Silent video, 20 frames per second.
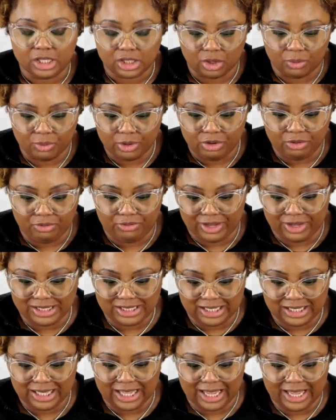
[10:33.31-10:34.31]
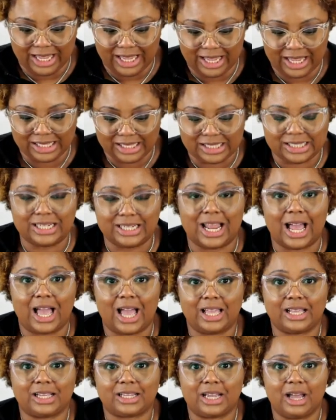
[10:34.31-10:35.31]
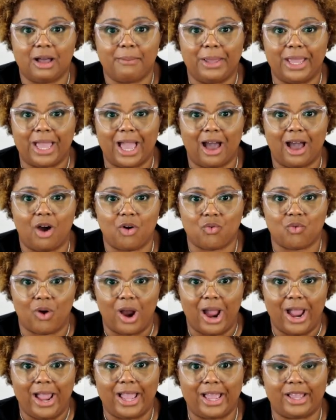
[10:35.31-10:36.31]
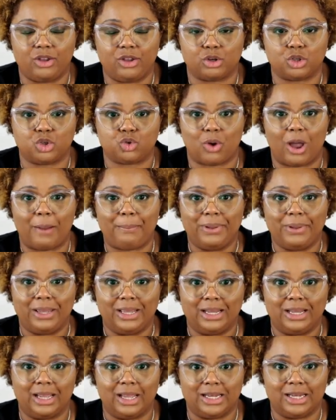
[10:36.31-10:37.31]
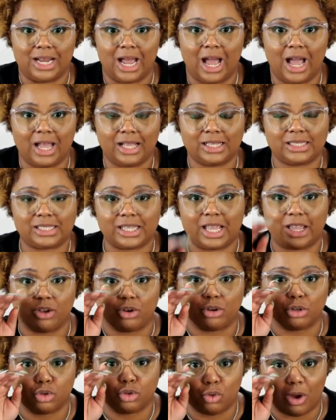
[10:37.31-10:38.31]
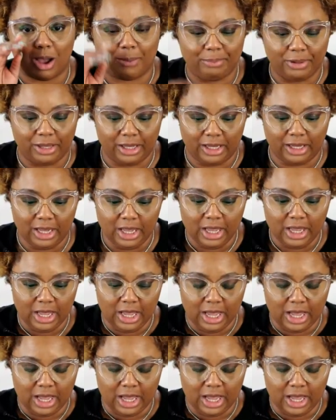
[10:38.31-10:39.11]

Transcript: So when you ventilate, it's not coming out right, and you're dropping knots and you're dropping